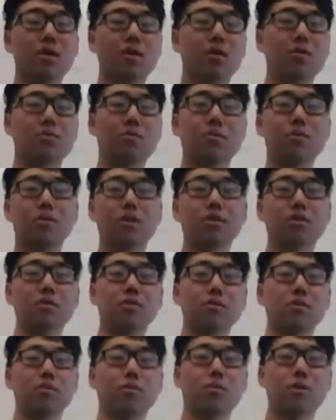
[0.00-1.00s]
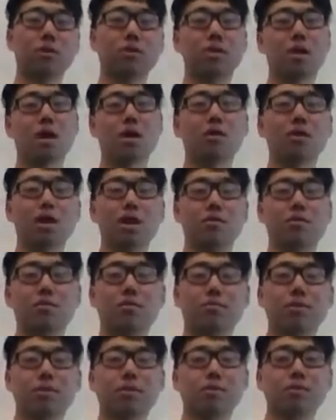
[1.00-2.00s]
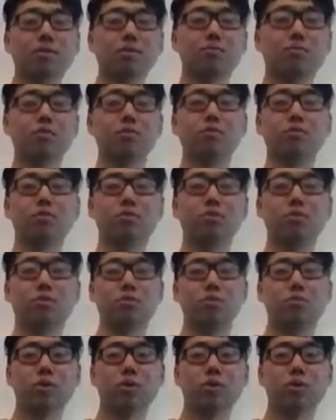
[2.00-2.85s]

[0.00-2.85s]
And when ethylbenzene is produced,